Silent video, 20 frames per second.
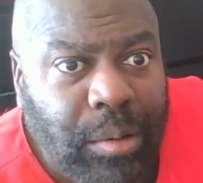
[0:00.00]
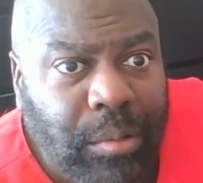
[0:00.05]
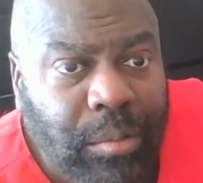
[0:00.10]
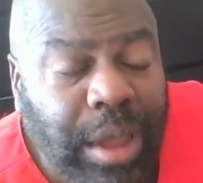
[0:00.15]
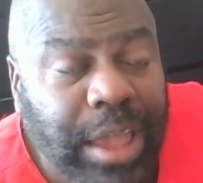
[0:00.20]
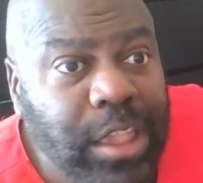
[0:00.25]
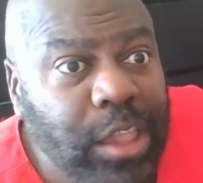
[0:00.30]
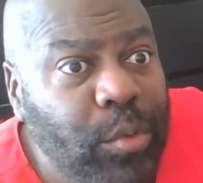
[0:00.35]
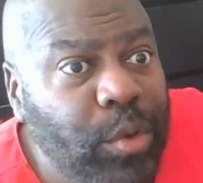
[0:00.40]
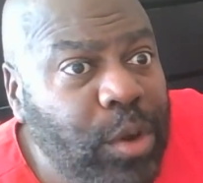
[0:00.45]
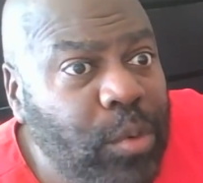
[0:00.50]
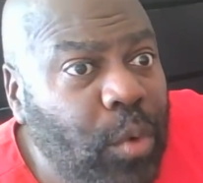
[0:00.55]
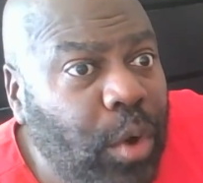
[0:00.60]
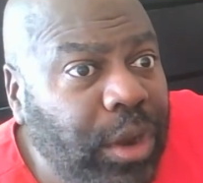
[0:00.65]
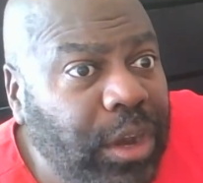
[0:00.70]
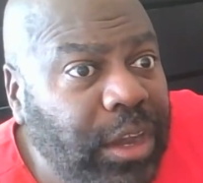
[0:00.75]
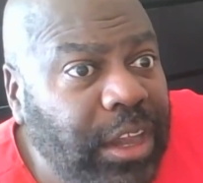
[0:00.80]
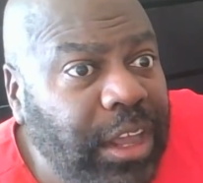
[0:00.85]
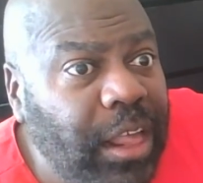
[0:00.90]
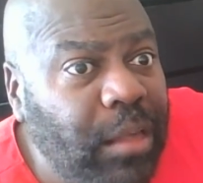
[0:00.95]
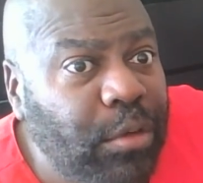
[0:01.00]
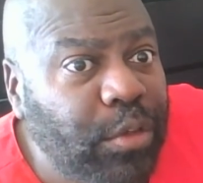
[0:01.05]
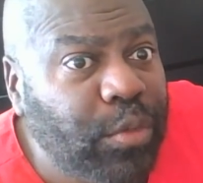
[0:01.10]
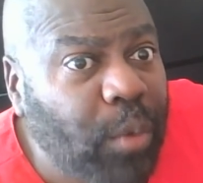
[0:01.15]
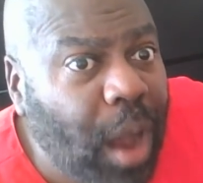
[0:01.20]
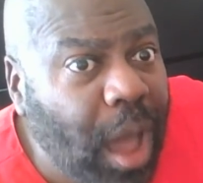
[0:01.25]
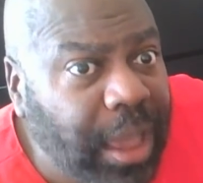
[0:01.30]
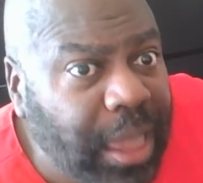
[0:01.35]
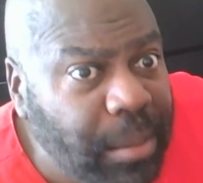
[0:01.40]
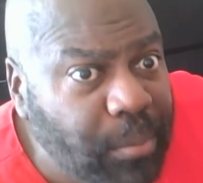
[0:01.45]
Right? You wouldn't want to deal with
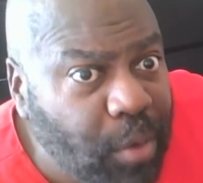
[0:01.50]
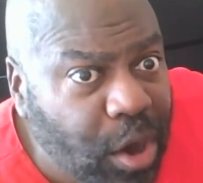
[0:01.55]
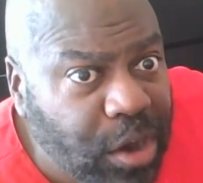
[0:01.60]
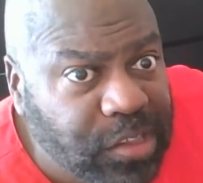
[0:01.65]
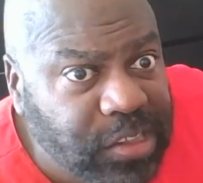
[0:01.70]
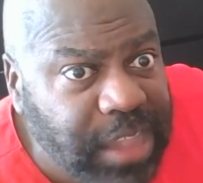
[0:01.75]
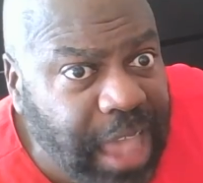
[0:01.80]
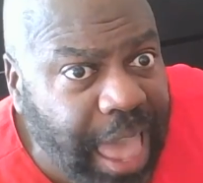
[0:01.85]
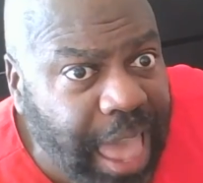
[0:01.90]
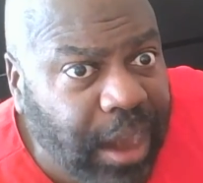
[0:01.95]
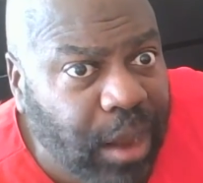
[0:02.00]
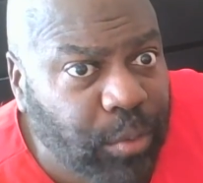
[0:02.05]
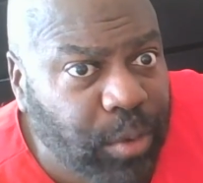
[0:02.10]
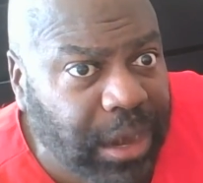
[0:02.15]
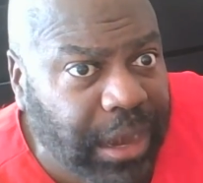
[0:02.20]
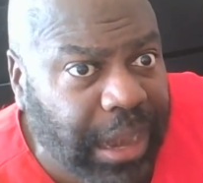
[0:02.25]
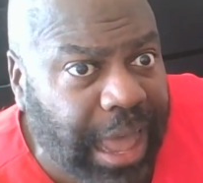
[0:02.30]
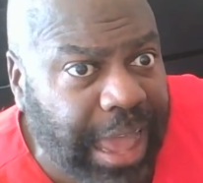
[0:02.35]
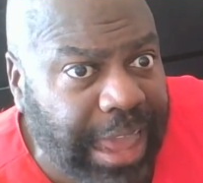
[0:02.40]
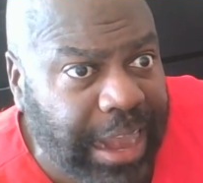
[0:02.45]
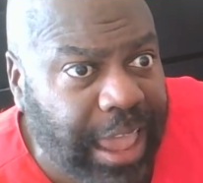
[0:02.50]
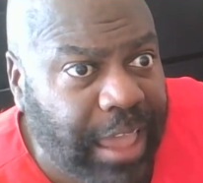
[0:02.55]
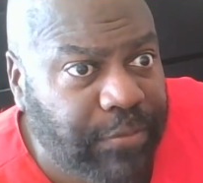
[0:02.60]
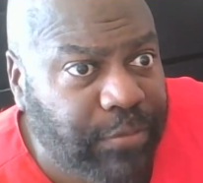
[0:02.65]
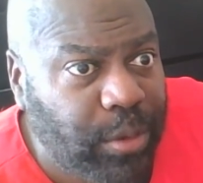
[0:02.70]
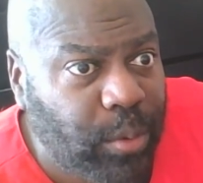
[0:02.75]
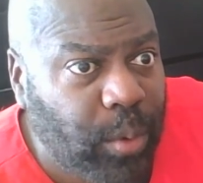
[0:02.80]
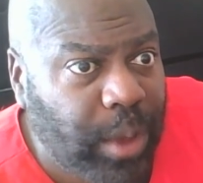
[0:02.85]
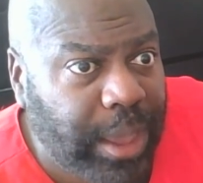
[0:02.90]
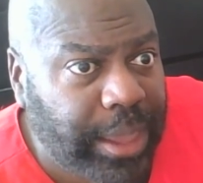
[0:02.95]
Rocky Marciano at light
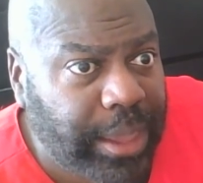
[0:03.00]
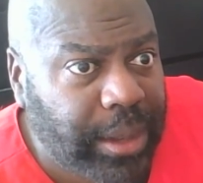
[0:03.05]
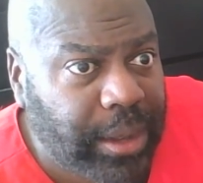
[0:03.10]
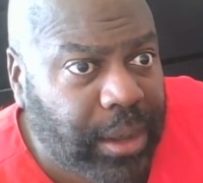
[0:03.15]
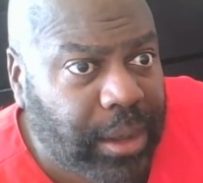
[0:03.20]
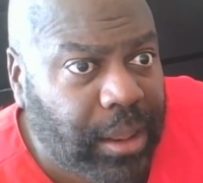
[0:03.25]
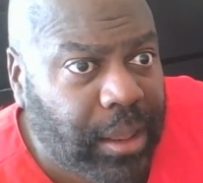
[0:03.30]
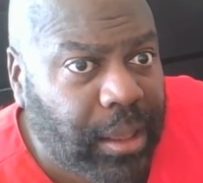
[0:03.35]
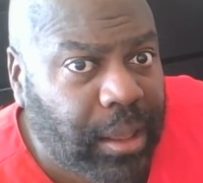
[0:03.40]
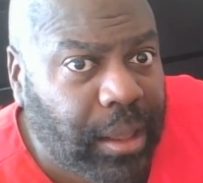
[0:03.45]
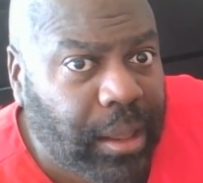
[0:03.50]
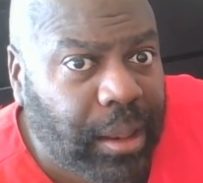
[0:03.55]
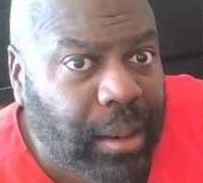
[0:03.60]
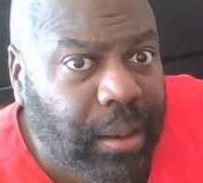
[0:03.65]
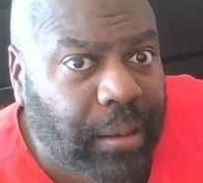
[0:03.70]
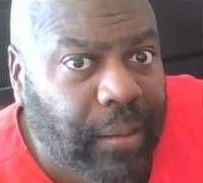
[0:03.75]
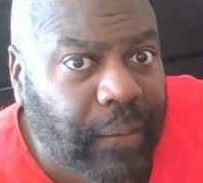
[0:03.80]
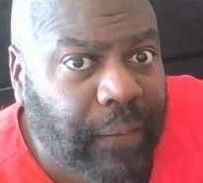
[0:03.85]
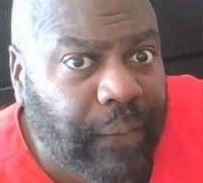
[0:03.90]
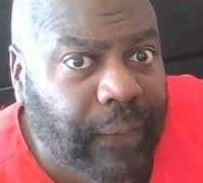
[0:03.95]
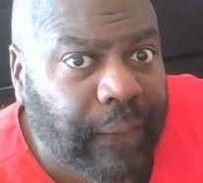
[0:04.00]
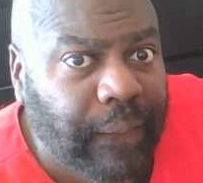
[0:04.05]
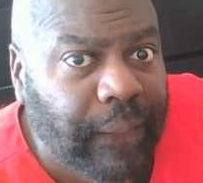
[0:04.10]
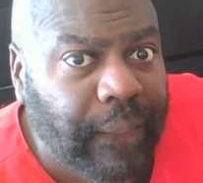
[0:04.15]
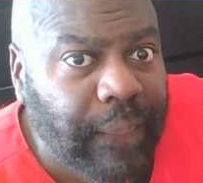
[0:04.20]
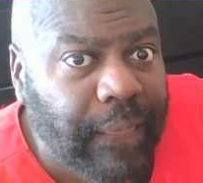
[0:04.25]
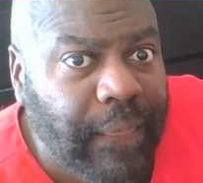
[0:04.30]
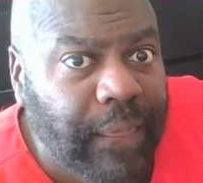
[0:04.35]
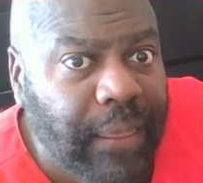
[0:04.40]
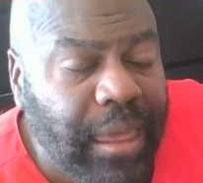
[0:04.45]
heavyweight.
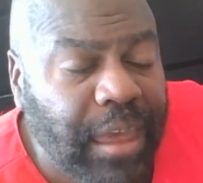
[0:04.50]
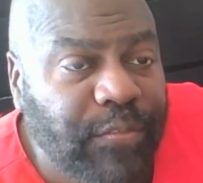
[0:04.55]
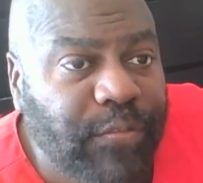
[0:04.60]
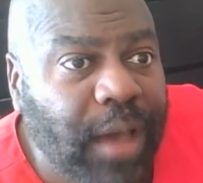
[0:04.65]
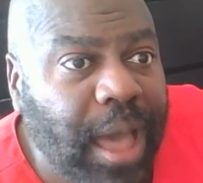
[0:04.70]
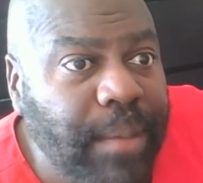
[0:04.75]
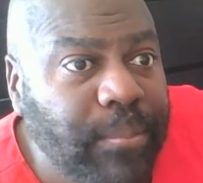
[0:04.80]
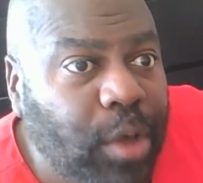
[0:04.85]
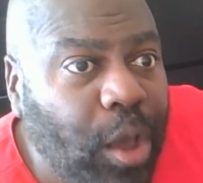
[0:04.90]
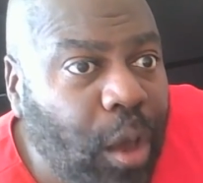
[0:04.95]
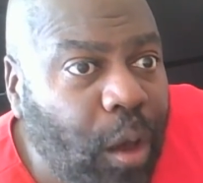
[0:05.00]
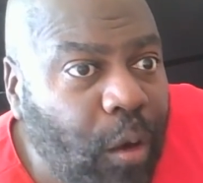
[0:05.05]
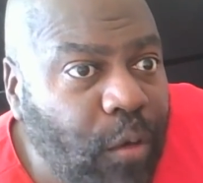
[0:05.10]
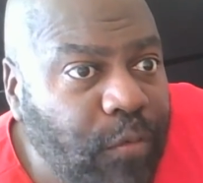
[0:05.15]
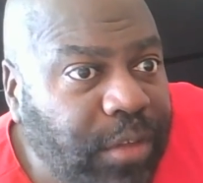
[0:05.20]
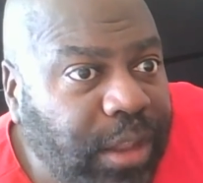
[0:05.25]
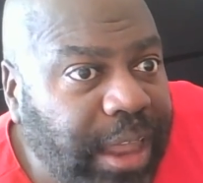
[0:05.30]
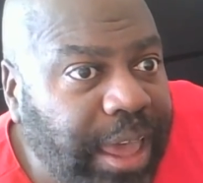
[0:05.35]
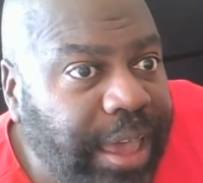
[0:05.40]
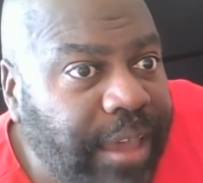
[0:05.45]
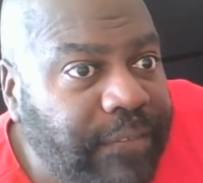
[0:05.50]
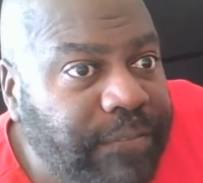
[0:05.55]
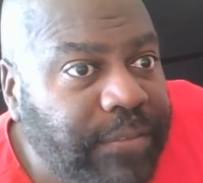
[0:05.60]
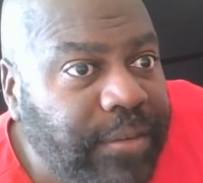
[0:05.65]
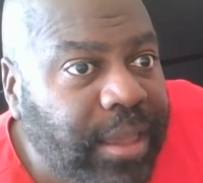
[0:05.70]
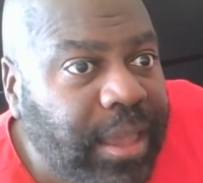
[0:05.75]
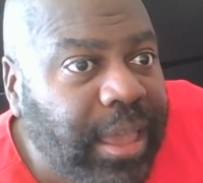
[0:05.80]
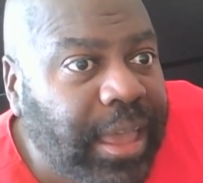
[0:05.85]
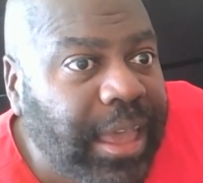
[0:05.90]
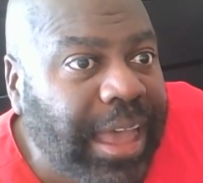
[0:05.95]
If I'm
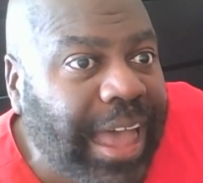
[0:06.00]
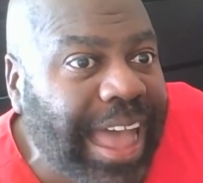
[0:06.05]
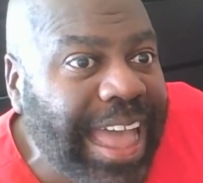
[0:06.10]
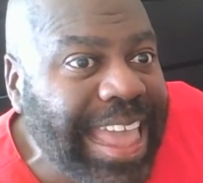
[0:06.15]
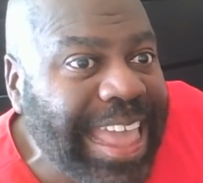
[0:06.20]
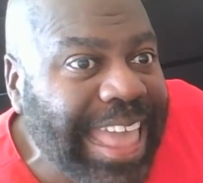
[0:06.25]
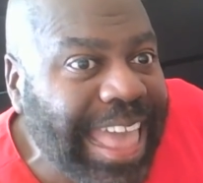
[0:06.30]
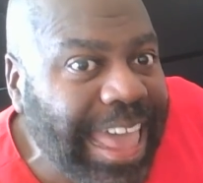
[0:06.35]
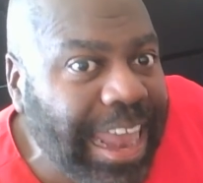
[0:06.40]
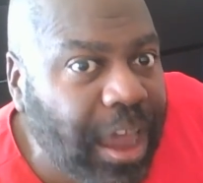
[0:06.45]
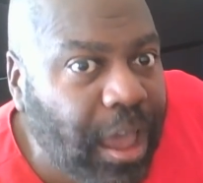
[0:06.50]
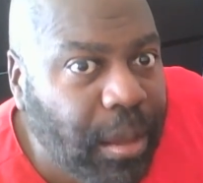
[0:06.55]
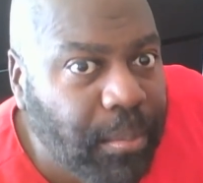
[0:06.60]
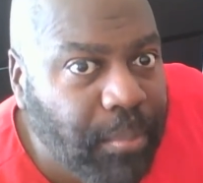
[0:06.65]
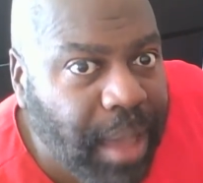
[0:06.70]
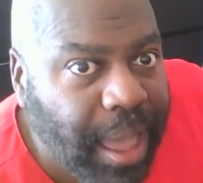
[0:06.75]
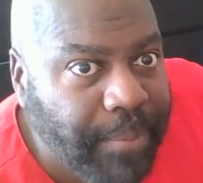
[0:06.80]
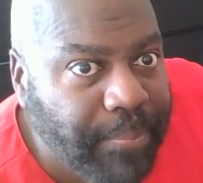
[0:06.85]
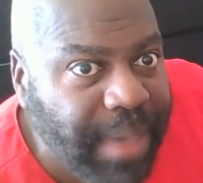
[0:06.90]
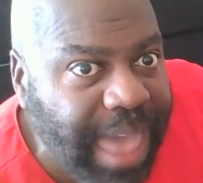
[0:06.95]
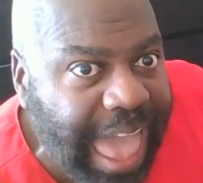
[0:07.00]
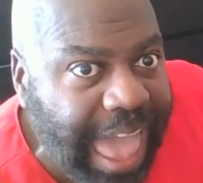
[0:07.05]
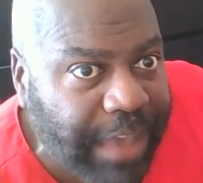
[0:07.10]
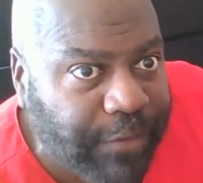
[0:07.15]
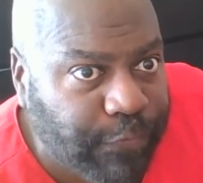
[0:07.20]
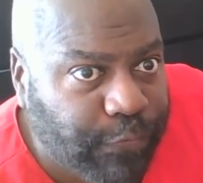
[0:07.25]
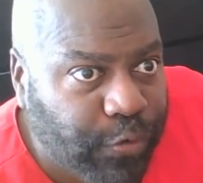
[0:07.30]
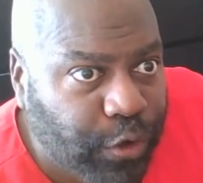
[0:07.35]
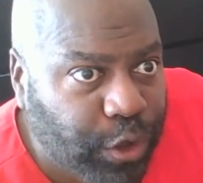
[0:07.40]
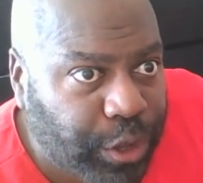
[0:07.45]
Kovalev, I get on my
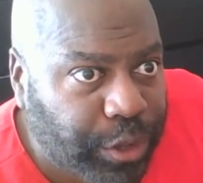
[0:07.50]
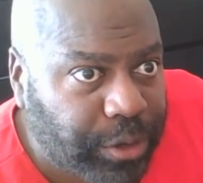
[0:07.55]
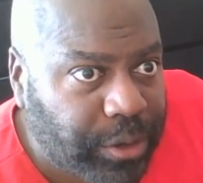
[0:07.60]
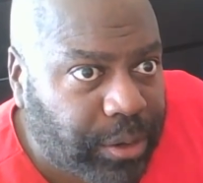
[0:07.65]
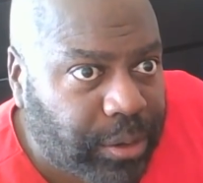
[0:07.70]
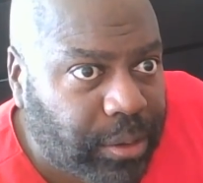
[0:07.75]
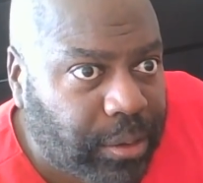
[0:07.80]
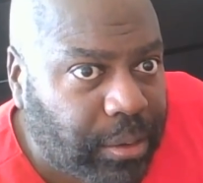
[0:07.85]
back foot.